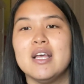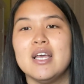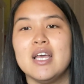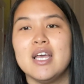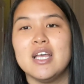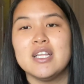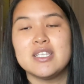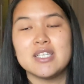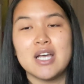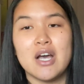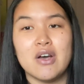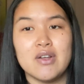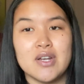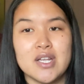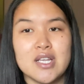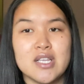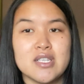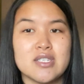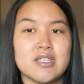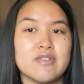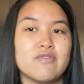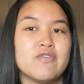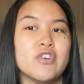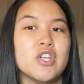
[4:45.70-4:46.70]
It's how it
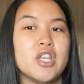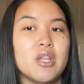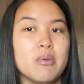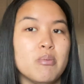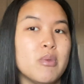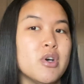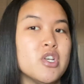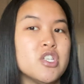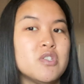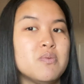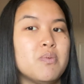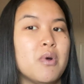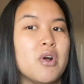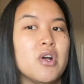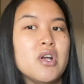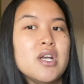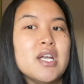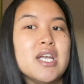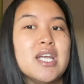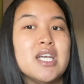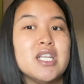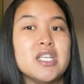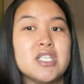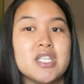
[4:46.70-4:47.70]
is. For the most
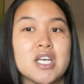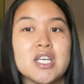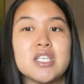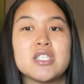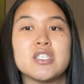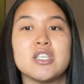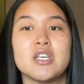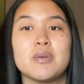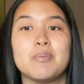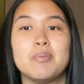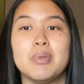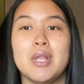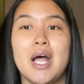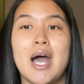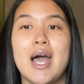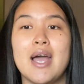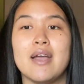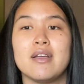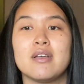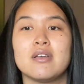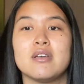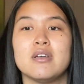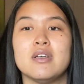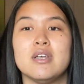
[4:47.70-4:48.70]
part, it does look
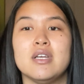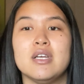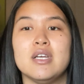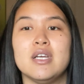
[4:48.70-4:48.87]
black.